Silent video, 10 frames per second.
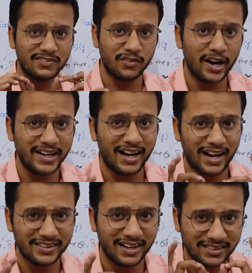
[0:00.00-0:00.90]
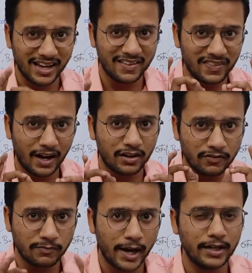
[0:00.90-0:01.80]
void other than that
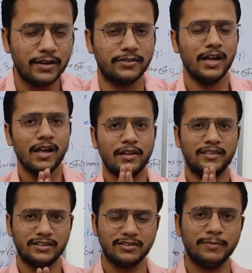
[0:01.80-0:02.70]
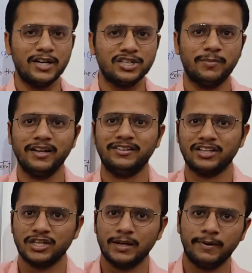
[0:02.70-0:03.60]
of minors. This is mentioned by
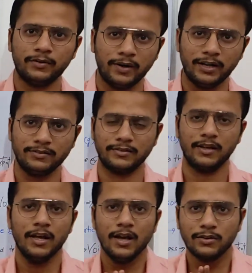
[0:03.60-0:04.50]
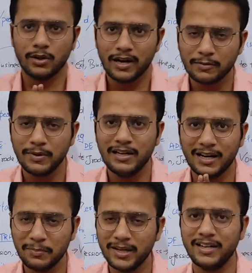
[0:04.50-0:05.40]
section number 26. So let me
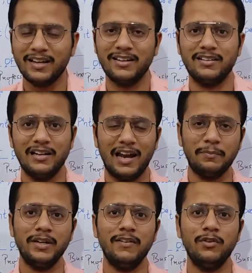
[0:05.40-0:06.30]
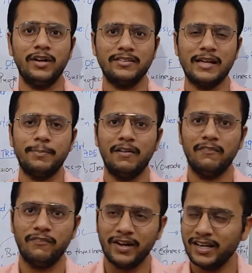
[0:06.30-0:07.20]
give you an example, a
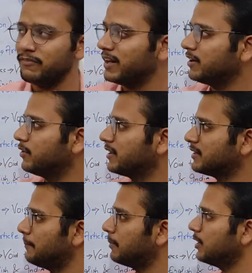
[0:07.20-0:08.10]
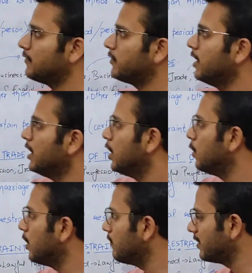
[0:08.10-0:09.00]
very good example of
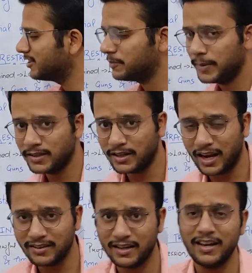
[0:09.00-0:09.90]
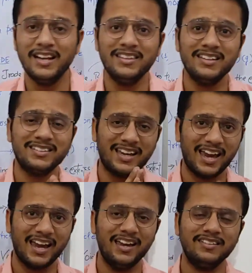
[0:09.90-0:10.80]
LOWE versus PSO case. In this
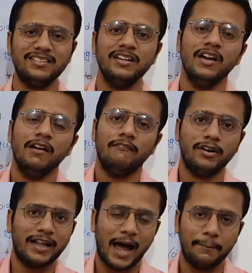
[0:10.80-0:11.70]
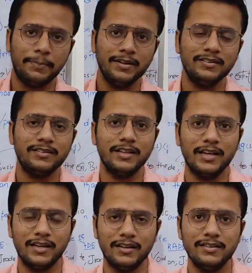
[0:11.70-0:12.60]
case, what happens
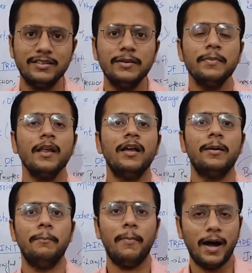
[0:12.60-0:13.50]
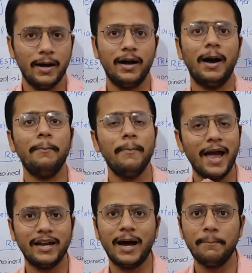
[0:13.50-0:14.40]
is a
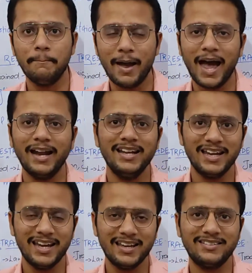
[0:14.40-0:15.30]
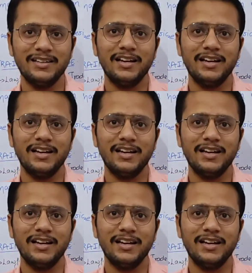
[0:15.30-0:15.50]
man is